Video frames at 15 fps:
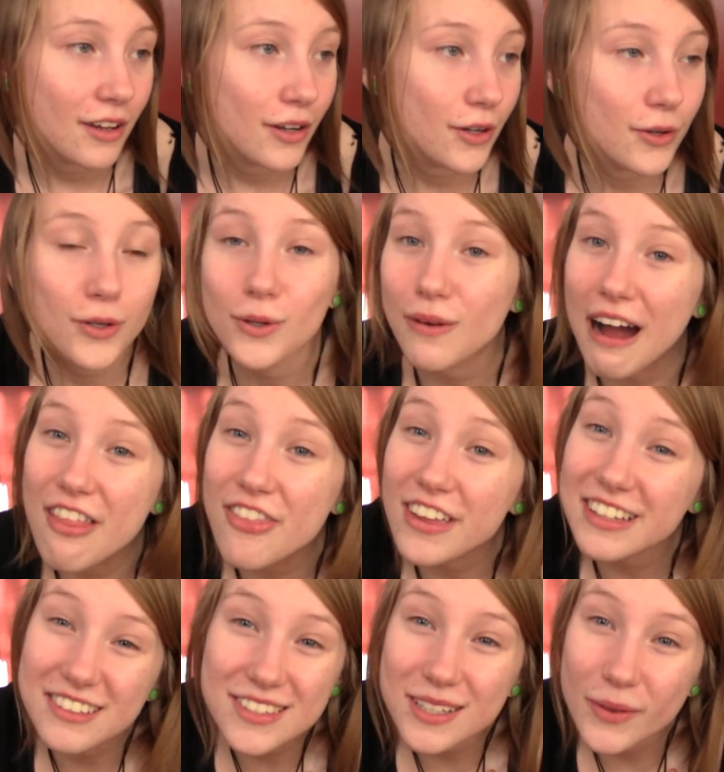Who do I
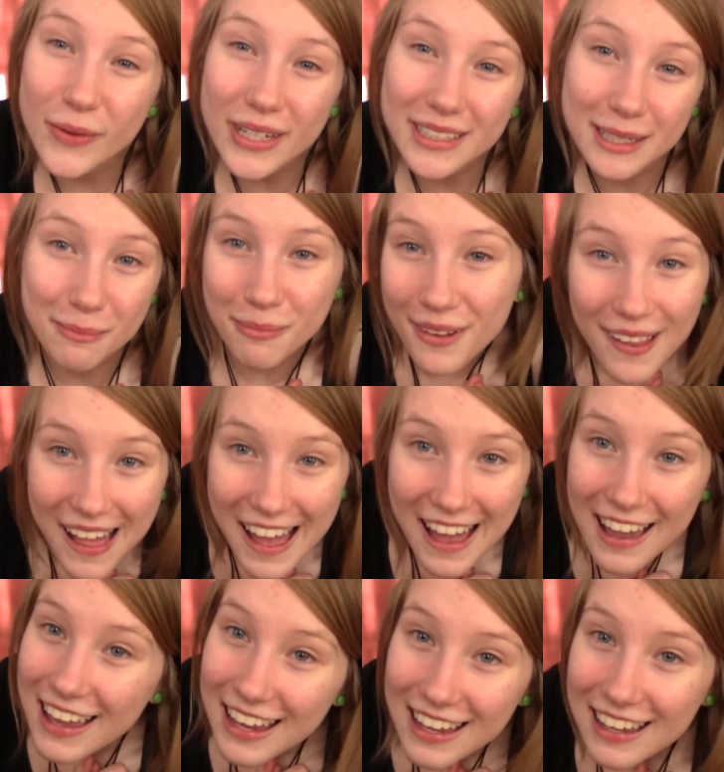think is going to
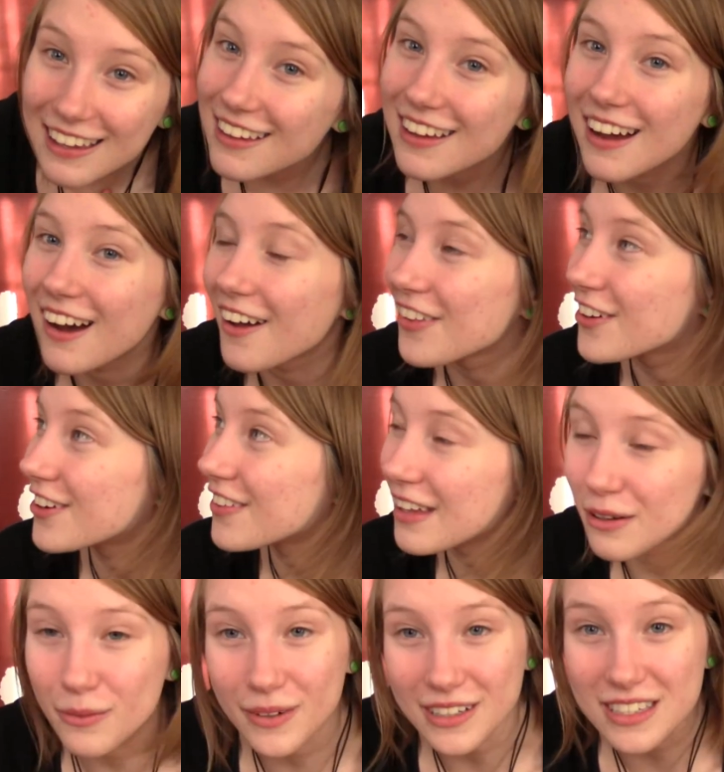play other
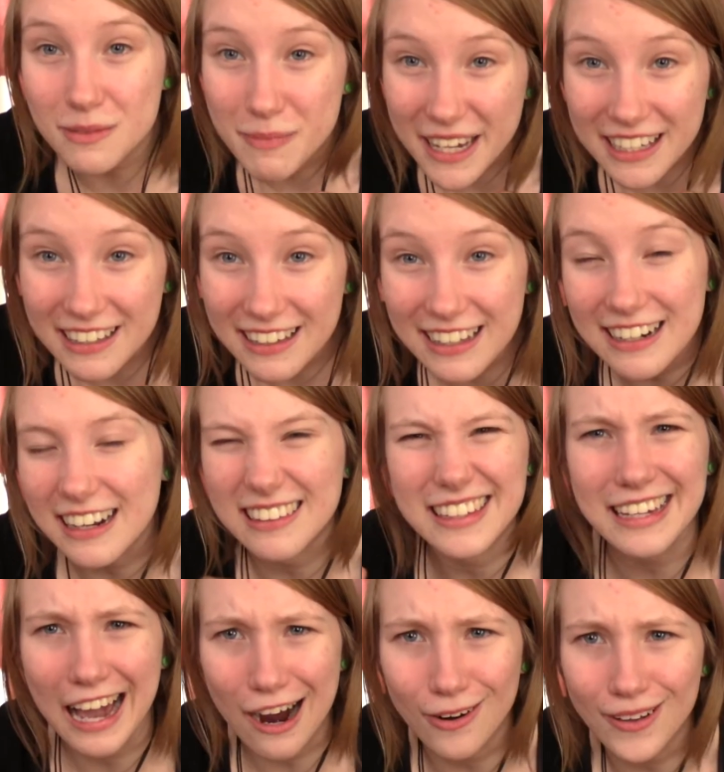than what is speculated? I
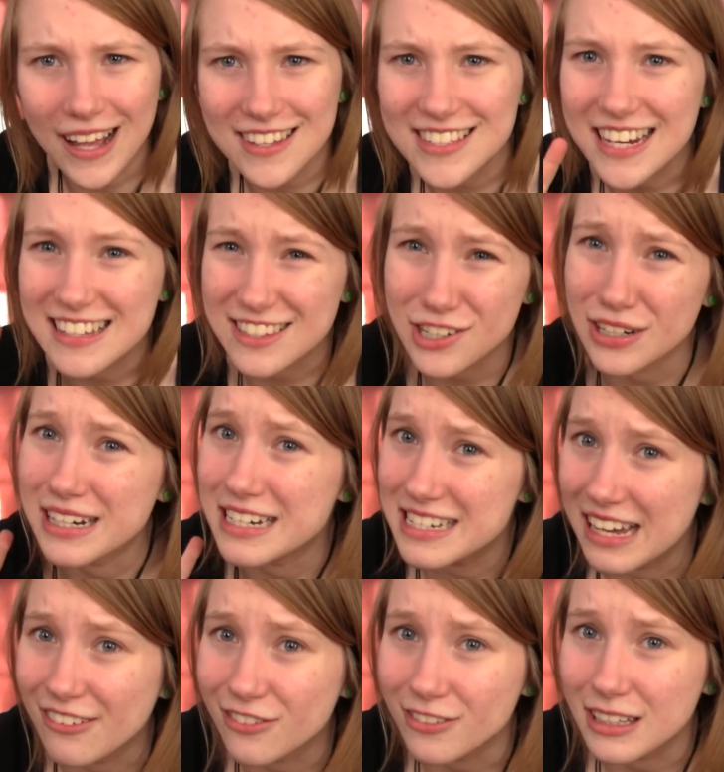think Hour Last Night's gonna
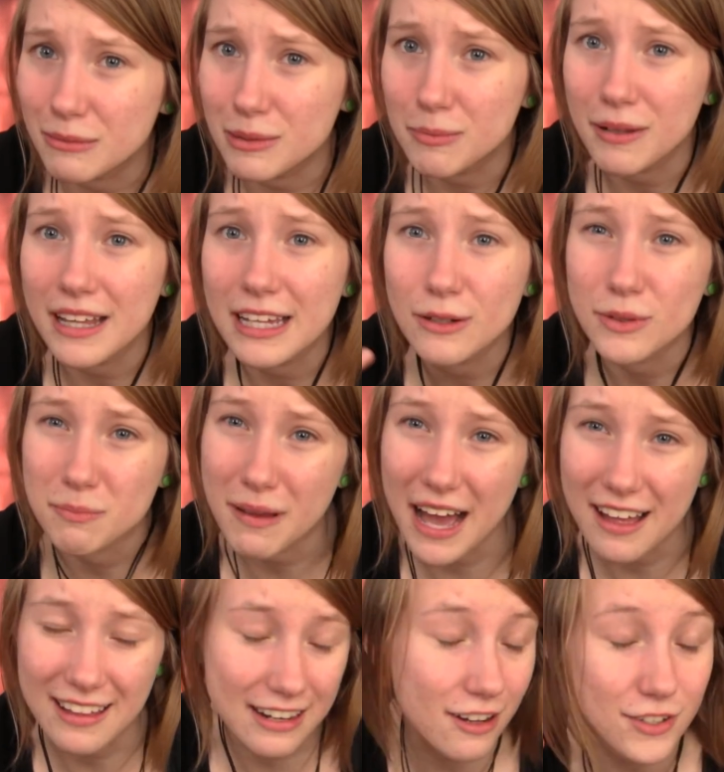definitely be playing with
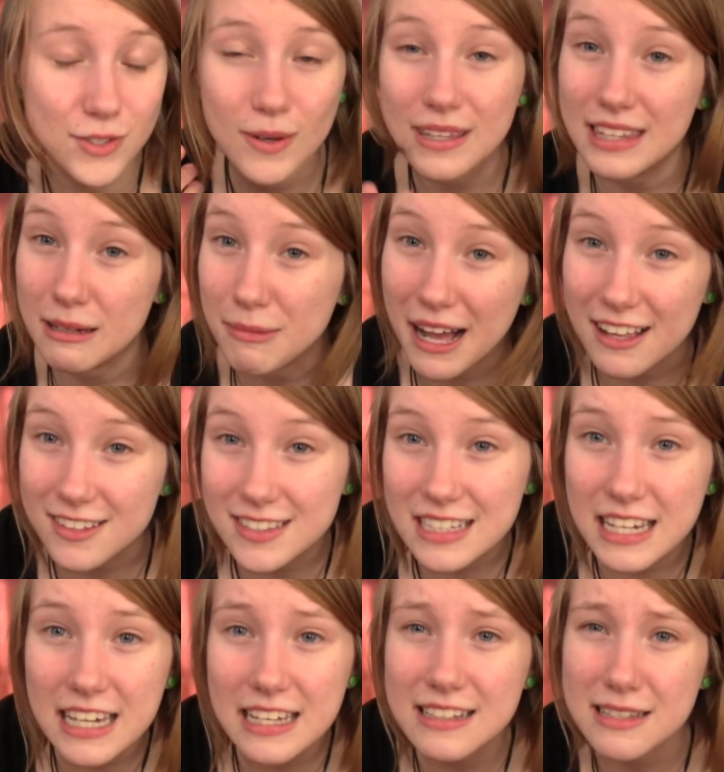and also I think
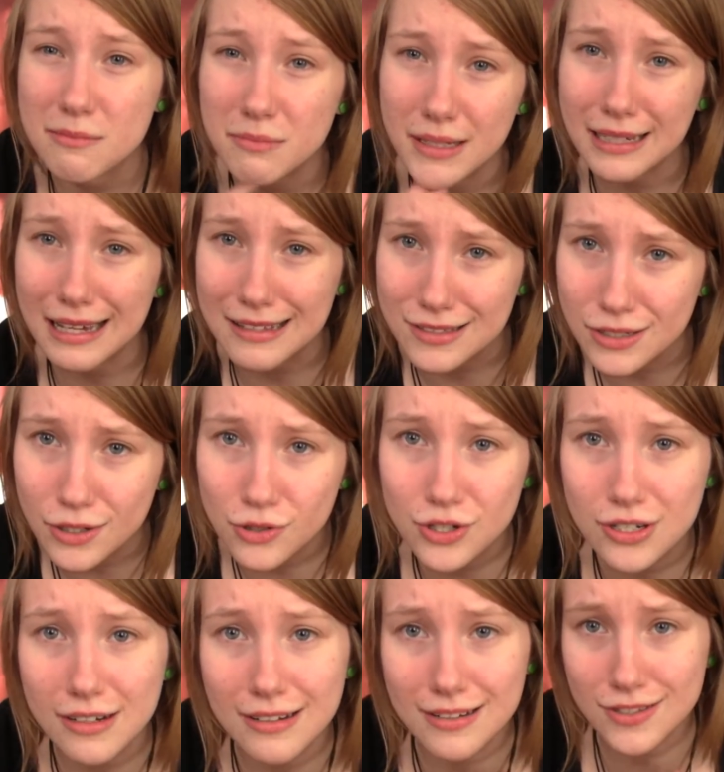Palisades and Being As an
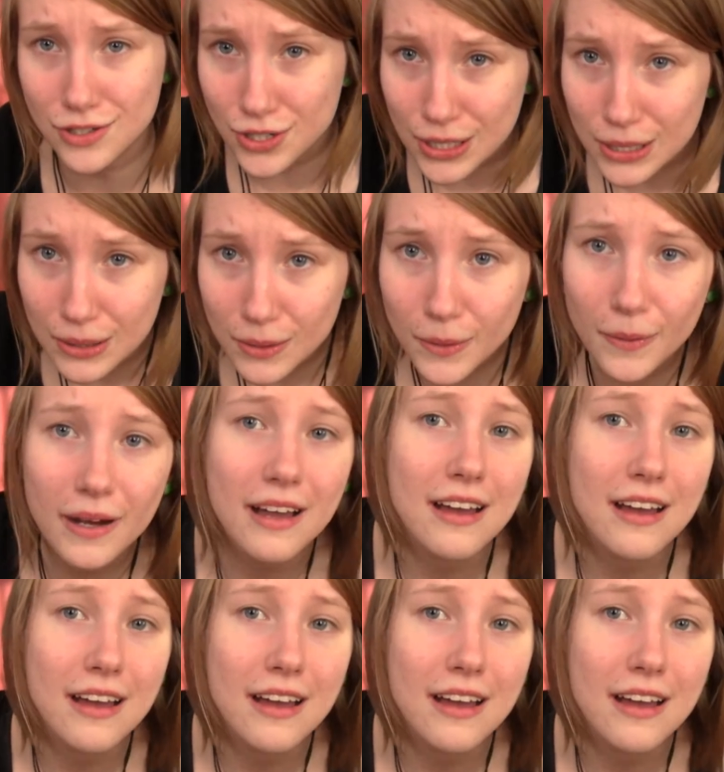Ocean is too.